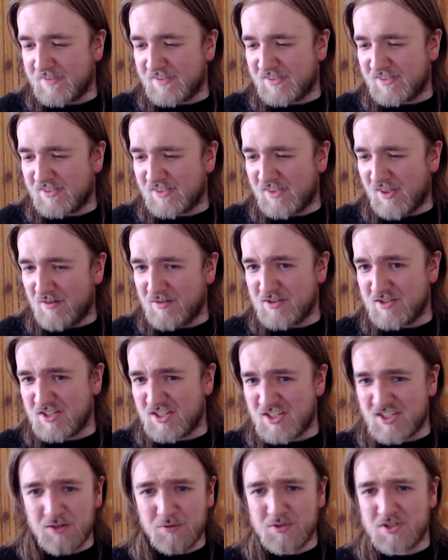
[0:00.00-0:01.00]
there is
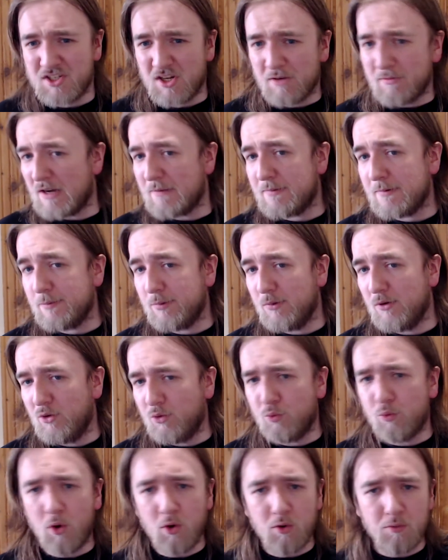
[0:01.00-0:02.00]
still so many people who
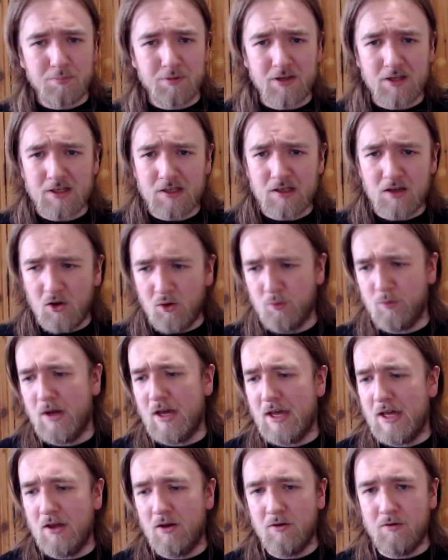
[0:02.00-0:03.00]
won't be
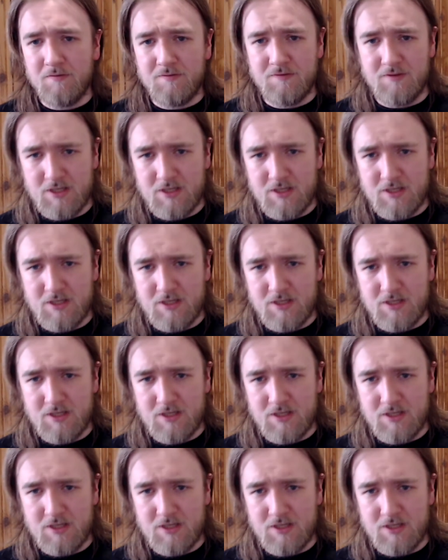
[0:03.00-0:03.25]
aware of the